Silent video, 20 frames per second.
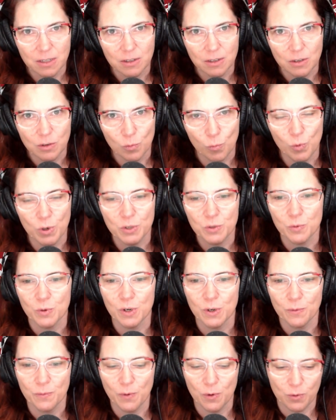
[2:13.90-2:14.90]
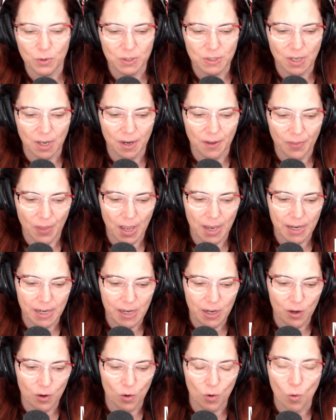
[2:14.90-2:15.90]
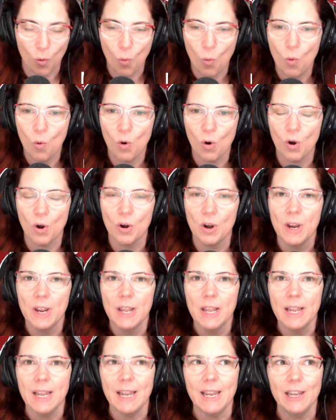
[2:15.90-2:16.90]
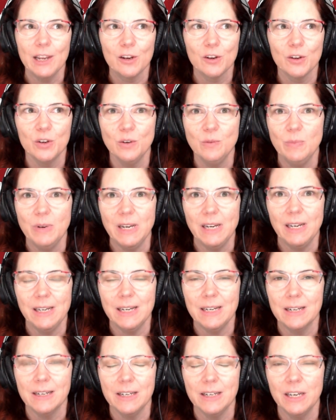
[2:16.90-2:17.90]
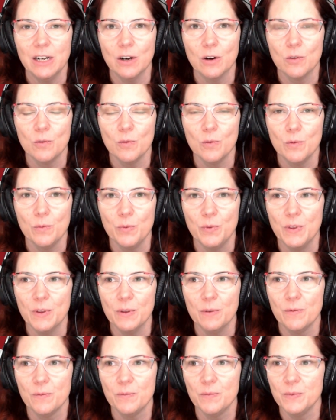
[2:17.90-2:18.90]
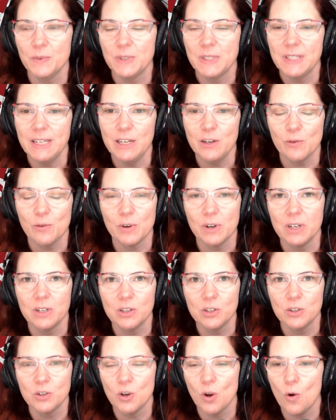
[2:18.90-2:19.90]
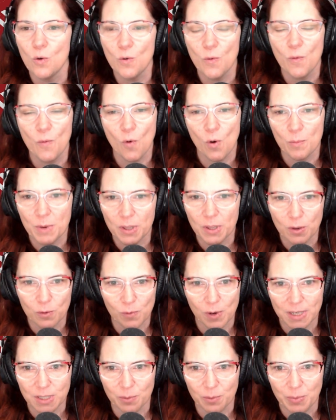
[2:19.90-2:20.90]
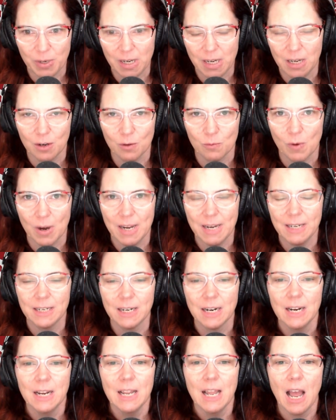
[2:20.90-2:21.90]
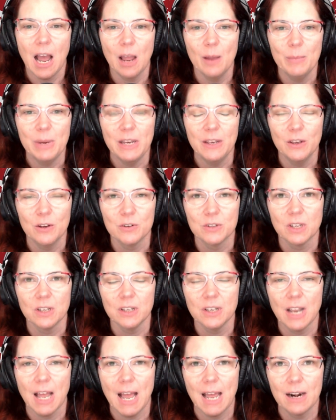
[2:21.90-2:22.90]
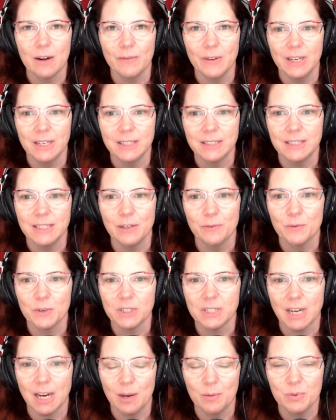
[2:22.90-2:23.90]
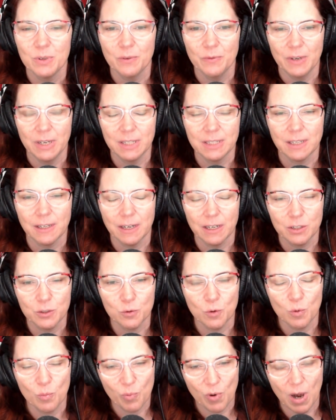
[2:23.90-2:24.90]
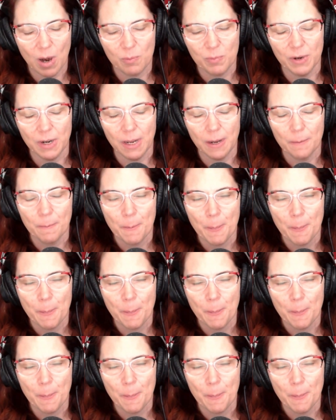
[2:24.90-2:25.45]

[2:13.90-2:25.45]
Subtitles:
which we're going to focus on a lot here, or it could be, the secret Coke formula recipe, right? I mean, there's a lot of different types of intellectual property.